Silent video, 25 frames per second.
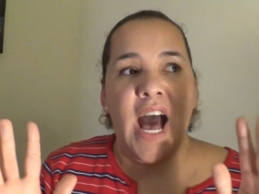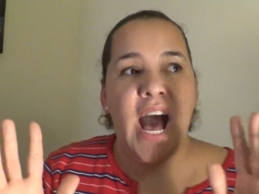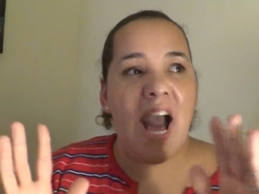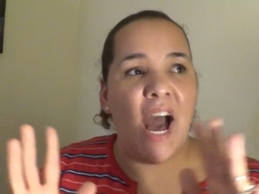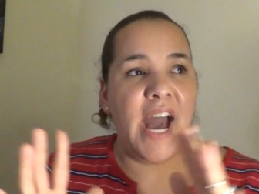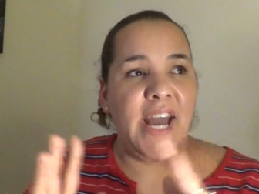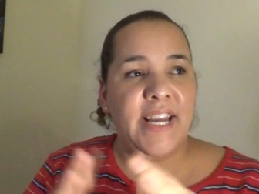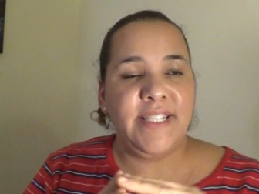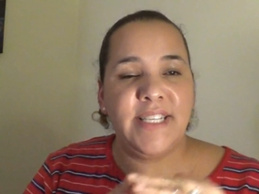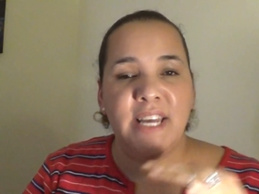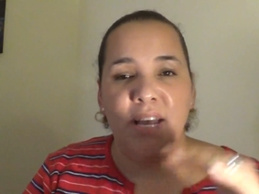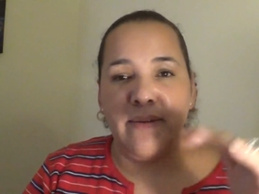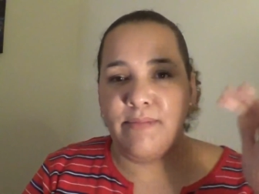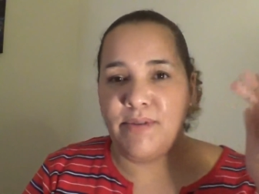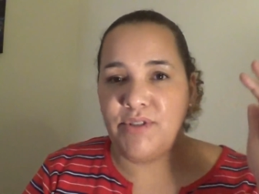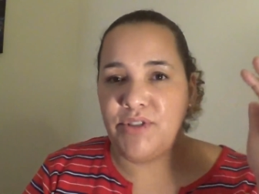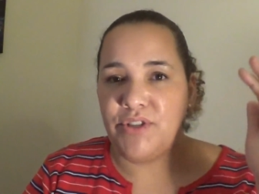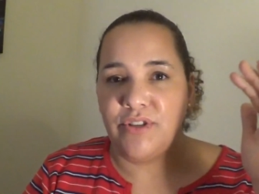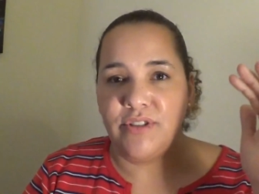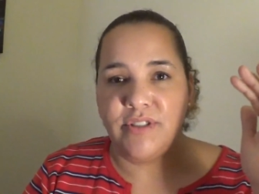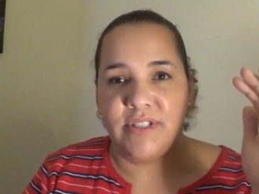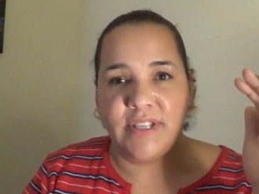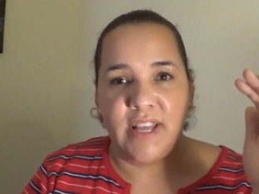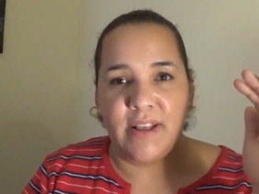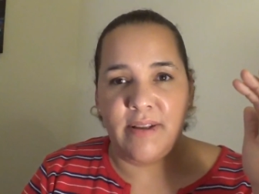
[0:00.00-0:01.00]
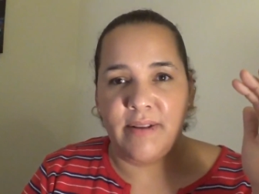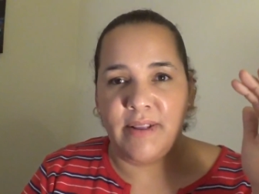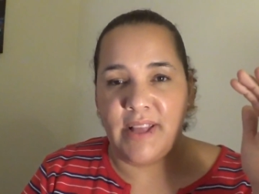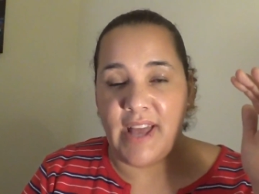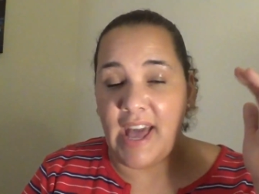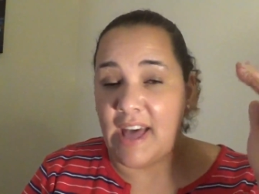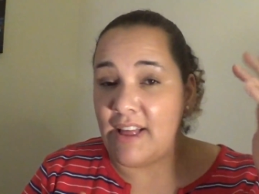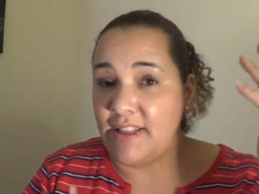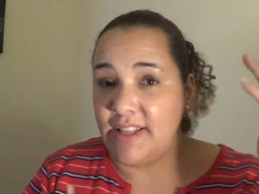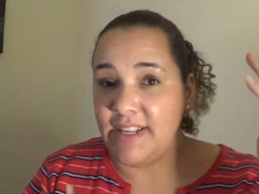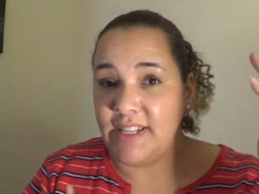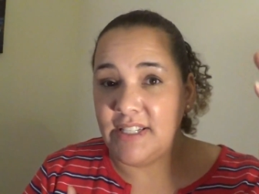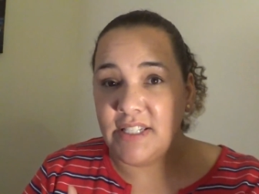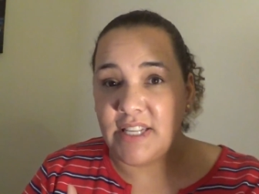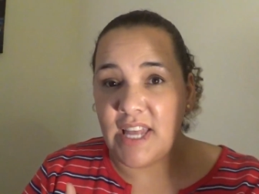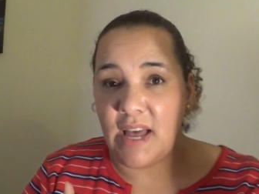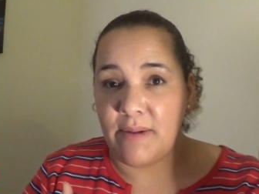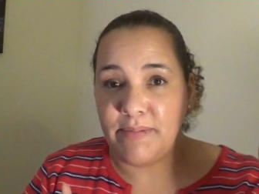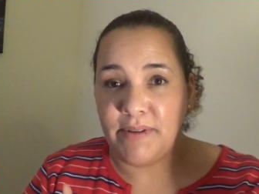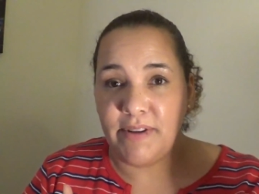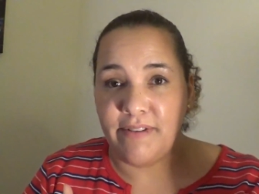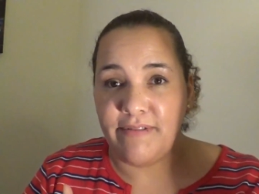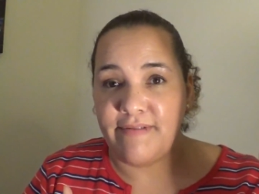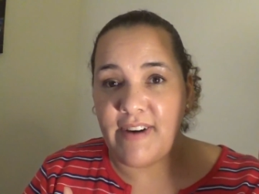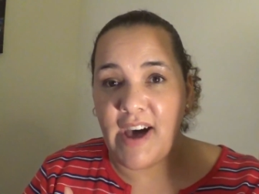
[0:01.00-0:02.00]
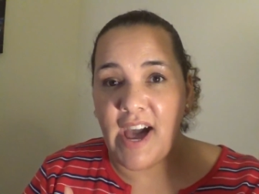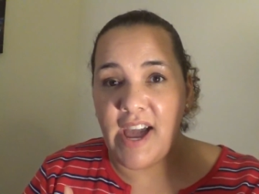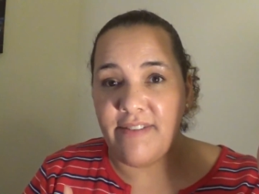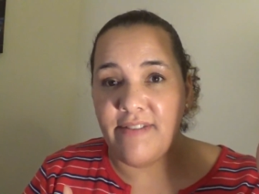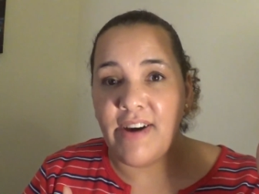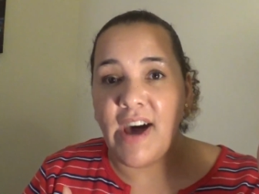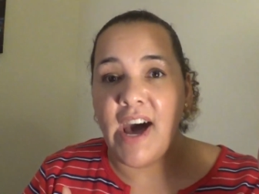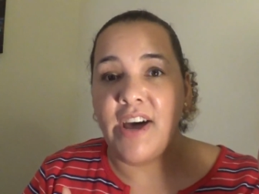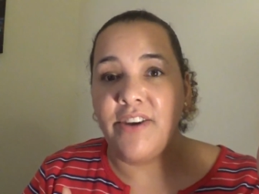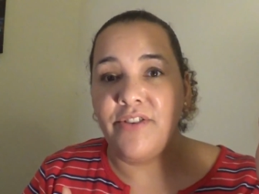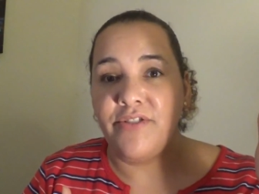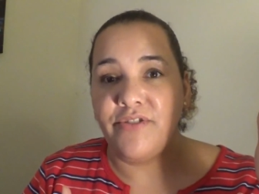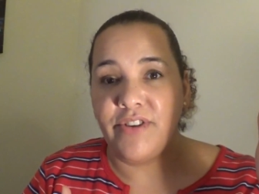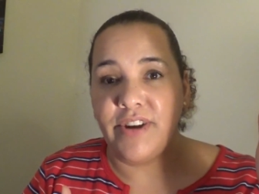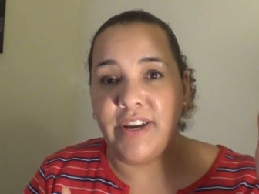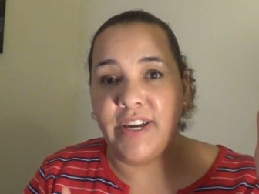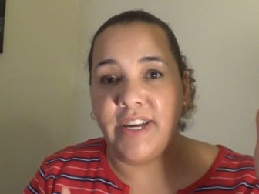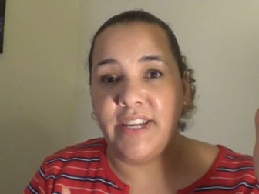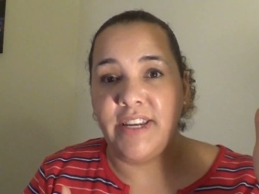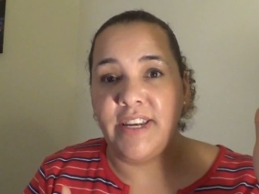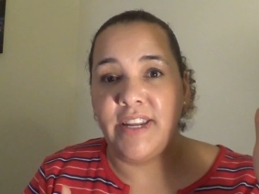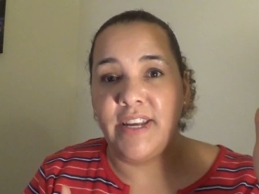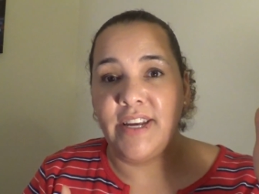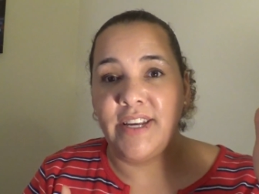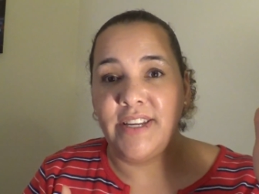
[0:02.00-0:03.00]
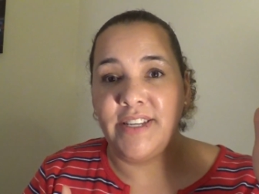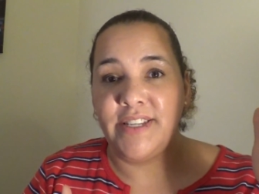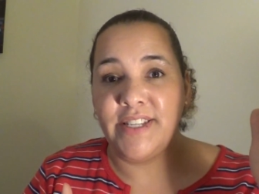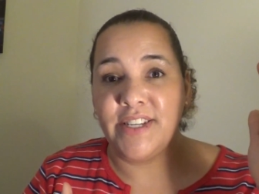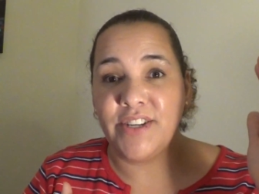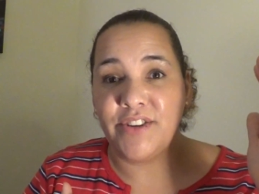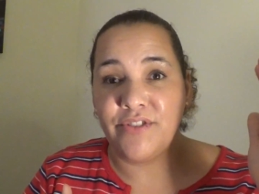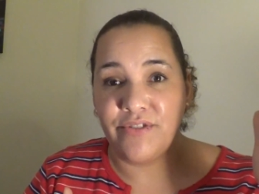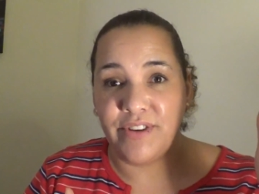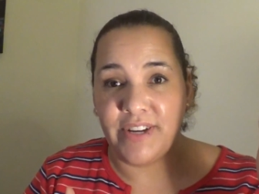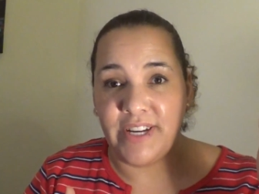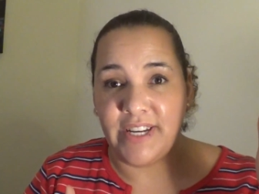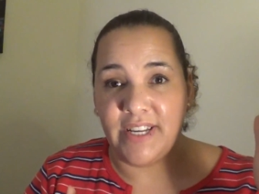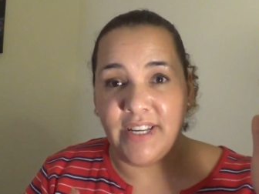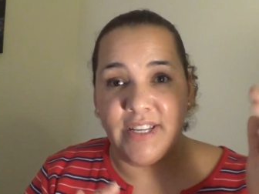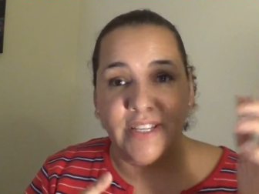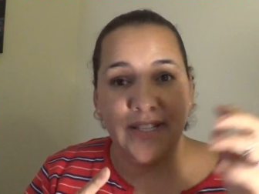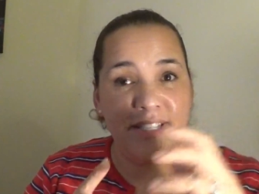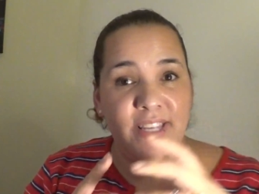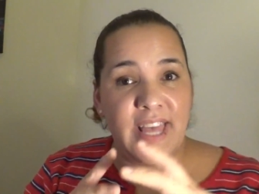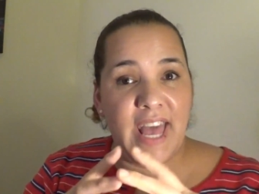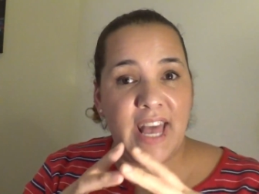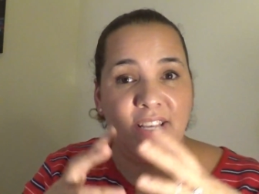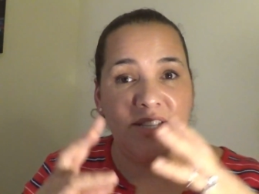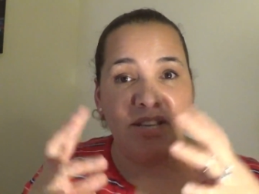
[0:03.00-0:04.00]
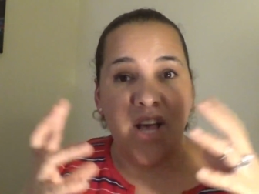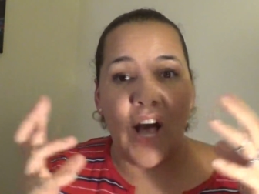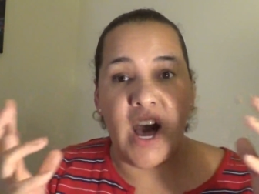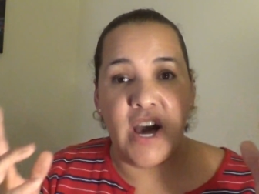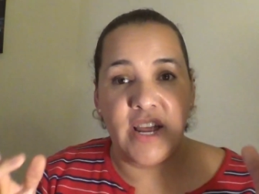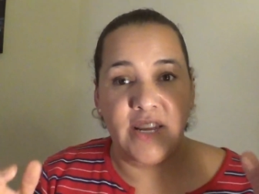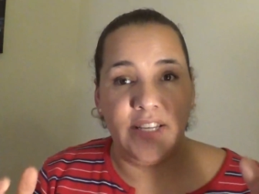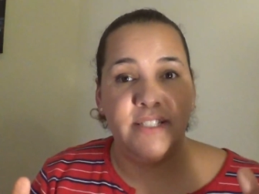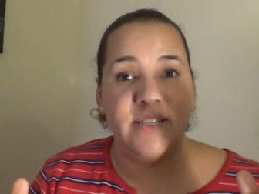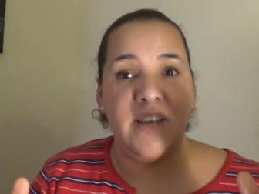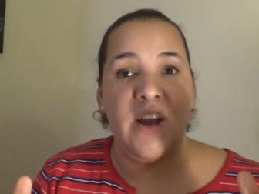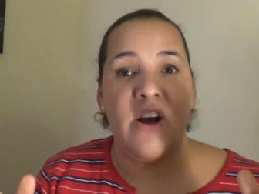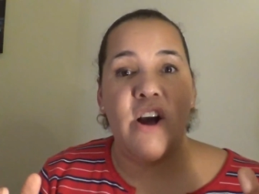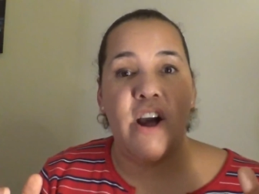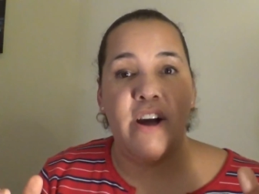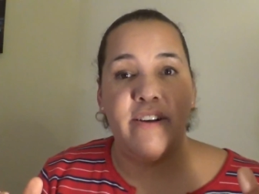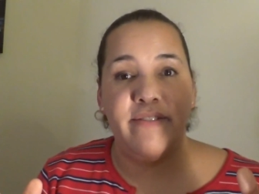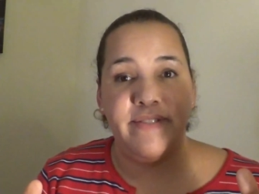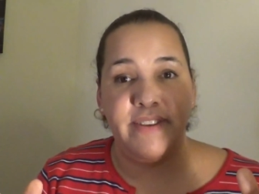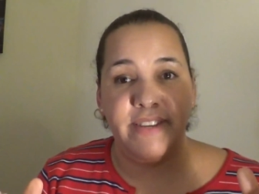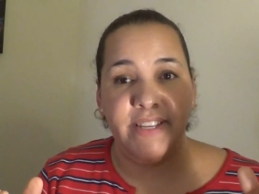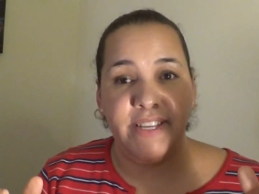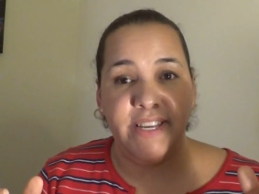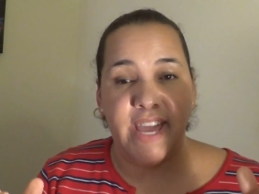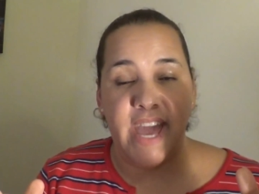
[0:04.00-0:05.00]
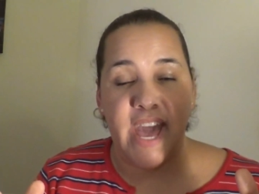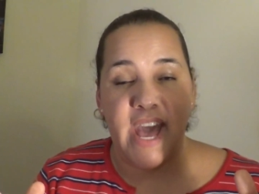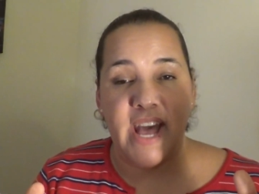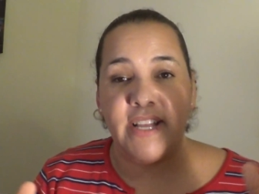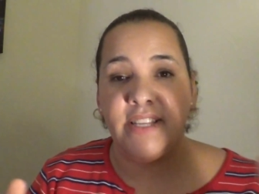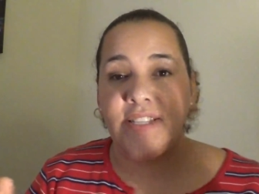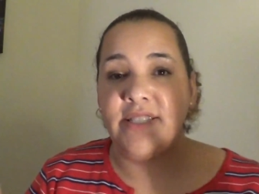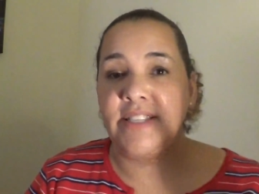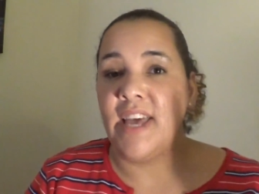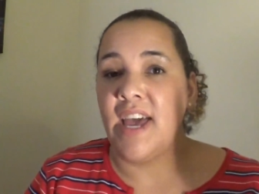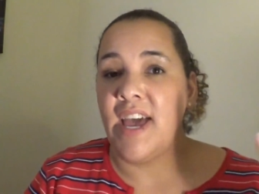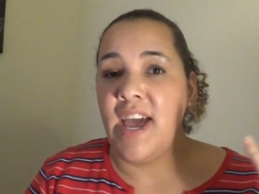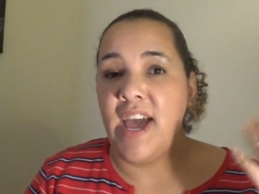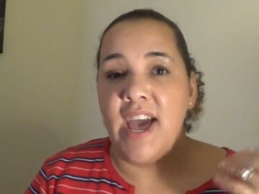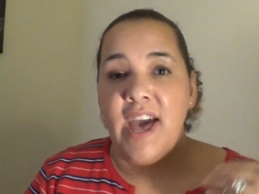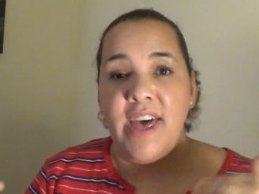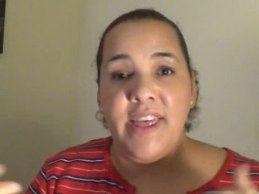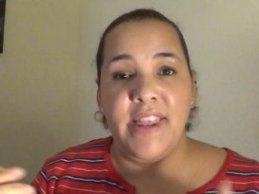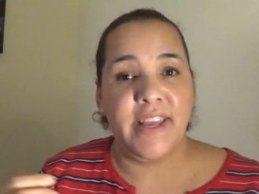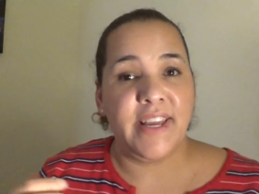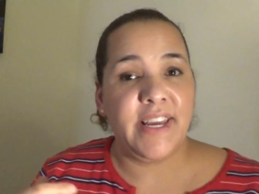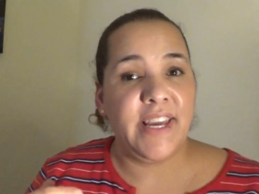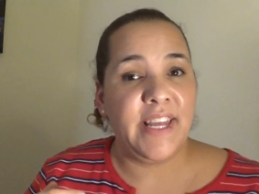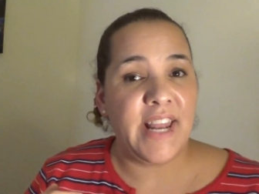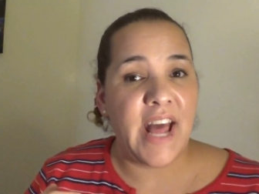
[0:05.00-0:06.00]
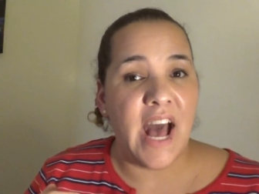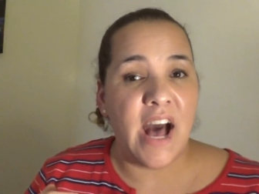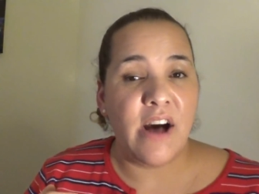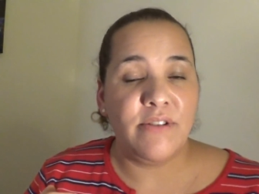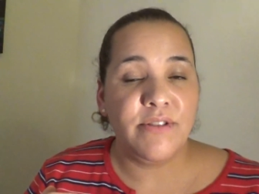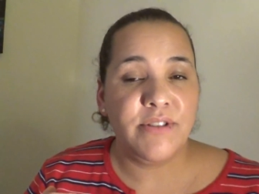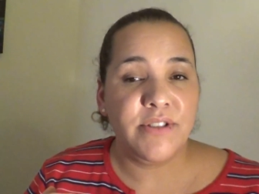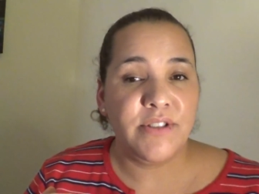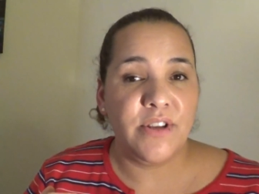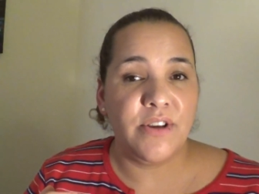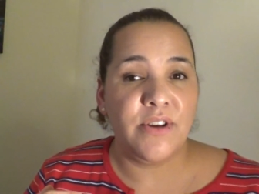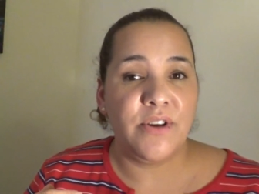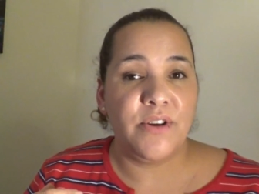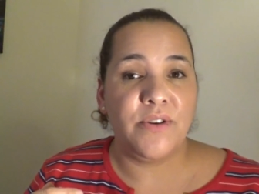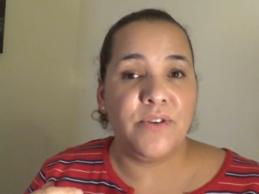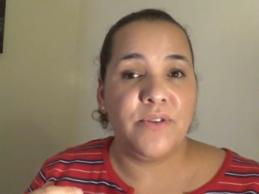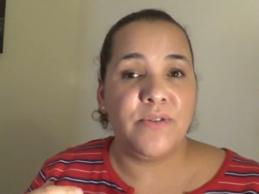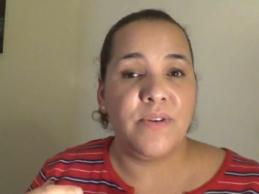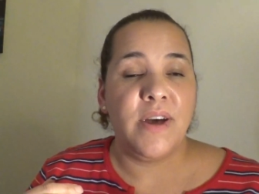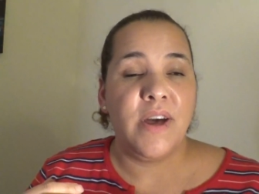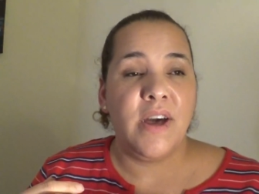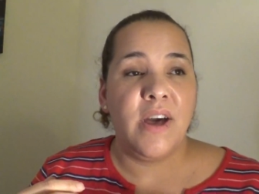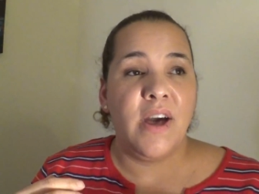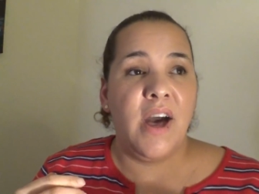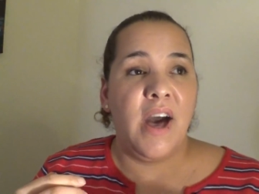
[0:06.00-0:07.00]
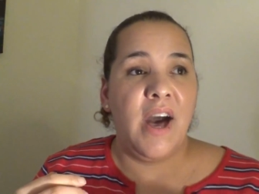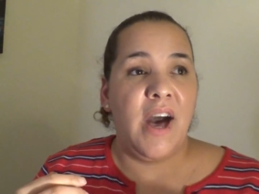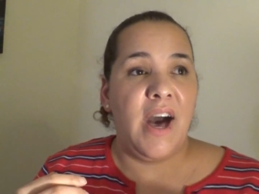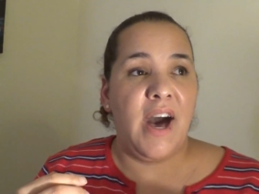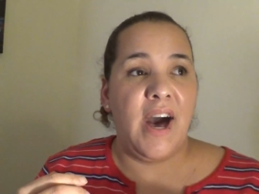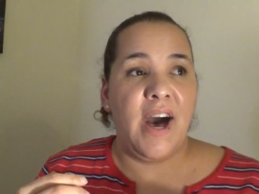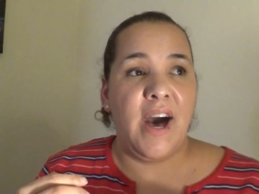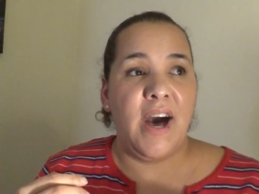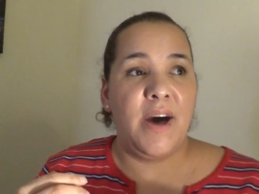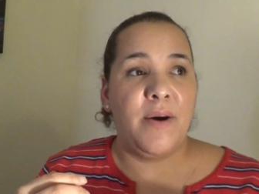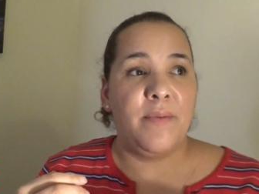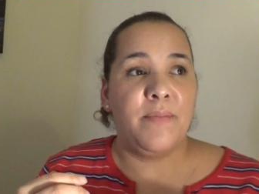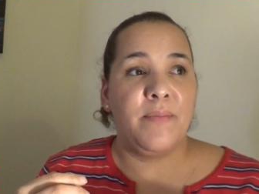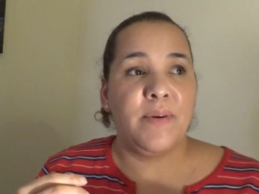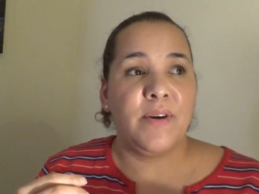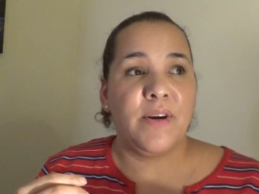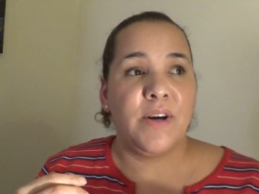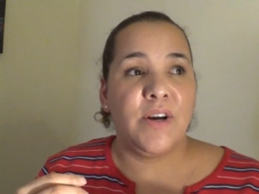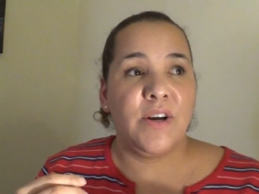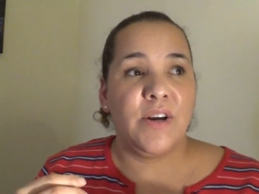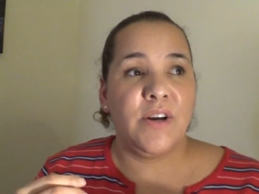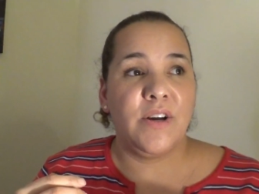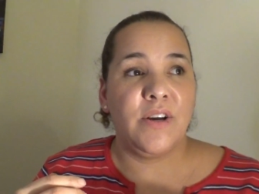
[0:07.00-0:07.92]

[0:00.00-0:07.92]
high temperatures, at least up to five hundred degrees, as hot as our oven gets, and it can also um,